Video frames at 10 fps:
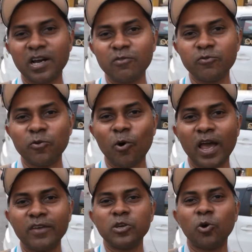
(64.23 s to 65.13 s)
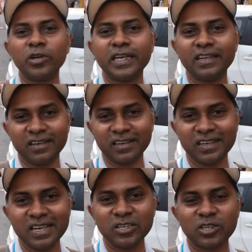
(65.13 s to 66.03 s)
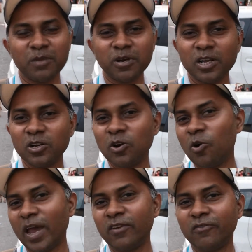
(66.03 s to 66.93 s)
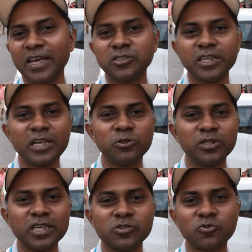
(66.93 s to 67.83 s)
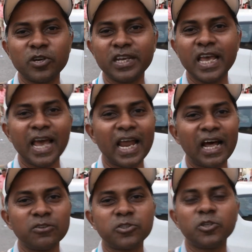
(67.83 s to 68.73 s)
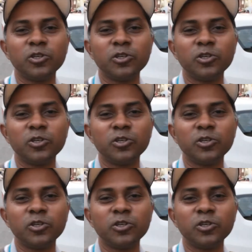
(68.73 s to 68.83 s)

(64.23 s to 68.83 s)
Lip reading: come for have your dinner. So I'm gonna go and venture into this street and I'll show